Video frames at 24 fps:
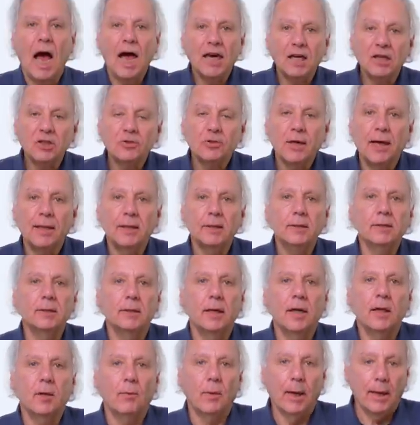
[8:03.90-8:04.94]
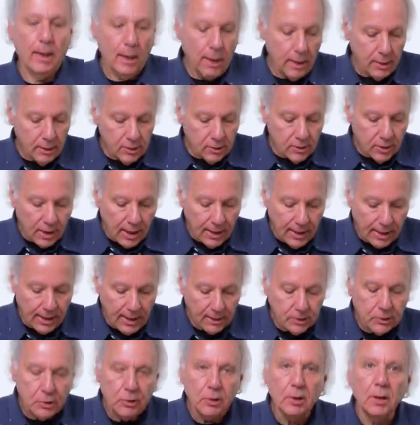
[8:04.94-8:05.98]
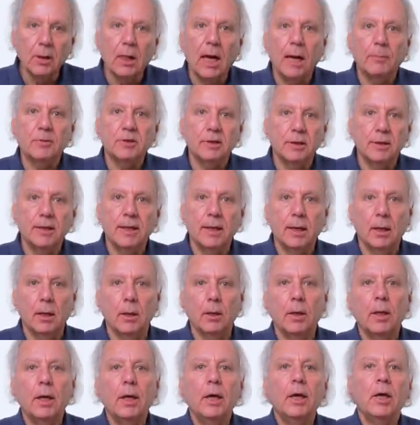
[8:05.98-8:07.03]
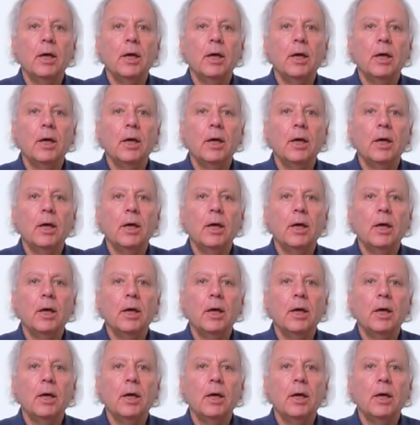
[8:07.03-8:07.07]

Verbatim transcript: I'm going to try this another way. I'm going to try to get to the lobster tail